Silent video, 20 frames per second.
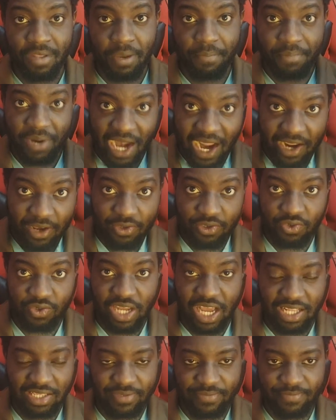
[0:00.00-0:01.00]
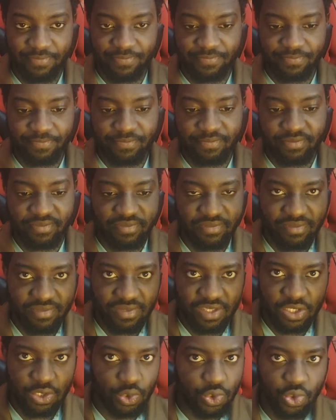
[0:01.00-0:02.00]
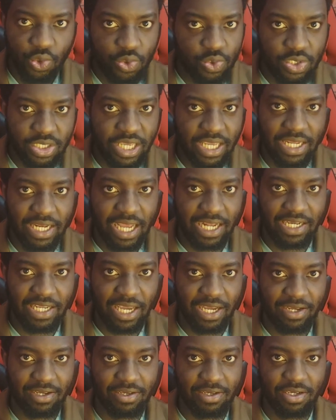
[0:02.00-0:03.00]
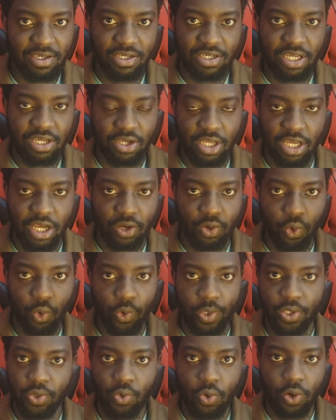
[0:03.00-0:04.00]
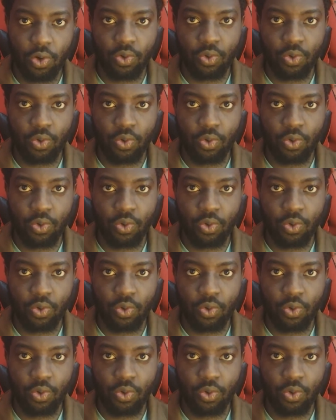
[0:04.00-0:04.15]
prior to that, you don't say that they are co-equal,